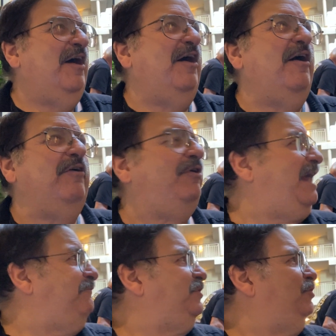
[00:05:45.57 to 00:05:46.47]
uh, good
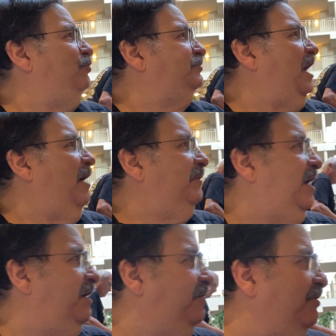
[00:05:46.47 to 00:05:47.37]
afternoon, Tommy.
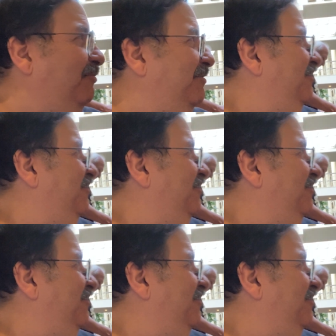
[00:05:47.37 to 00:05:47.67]
How you doing?